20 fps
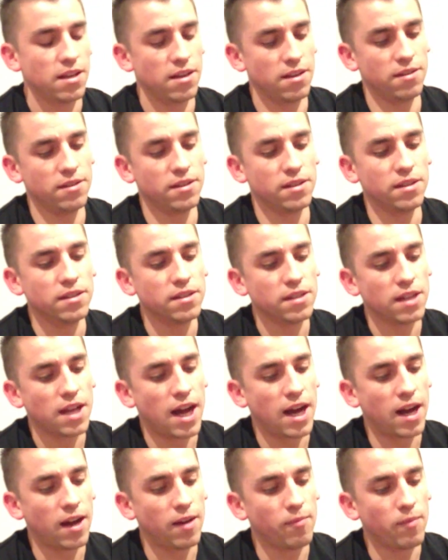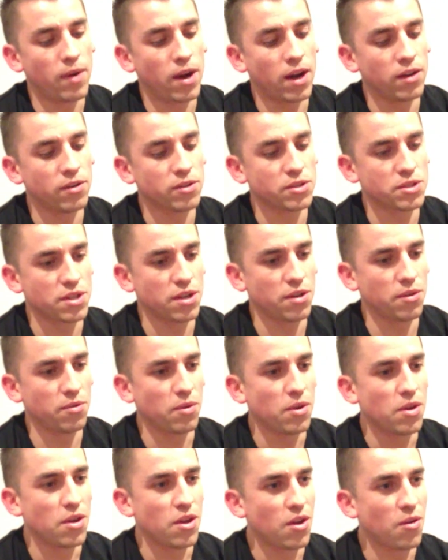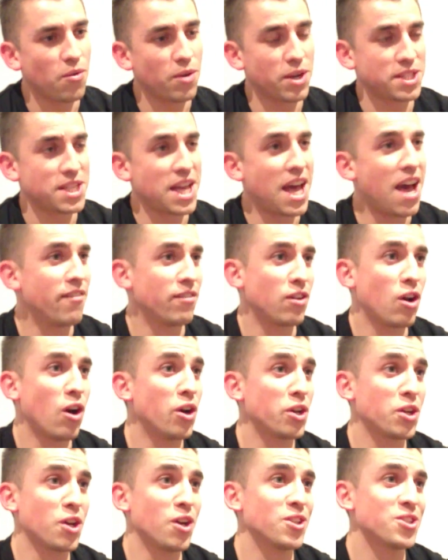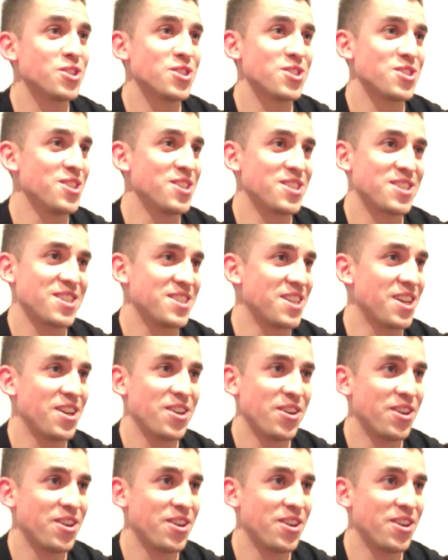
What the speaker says: I also wanted to have God consciousness because I